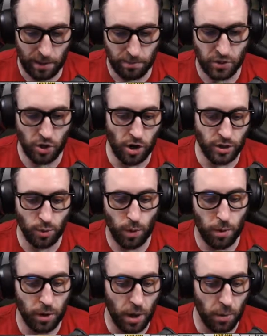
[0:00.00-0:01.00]
start to
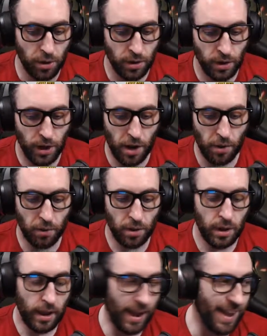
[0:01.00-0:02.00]
where we're going, you know,
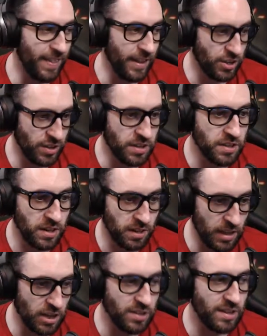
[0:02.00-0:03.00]
and they just need to
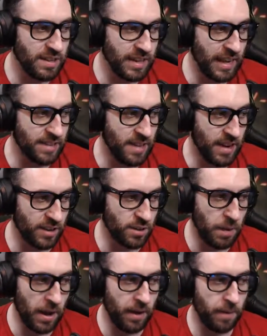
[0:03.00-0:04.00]
get to the next
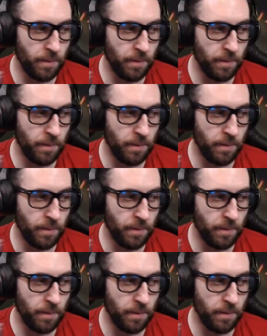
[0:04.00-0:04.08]
spot.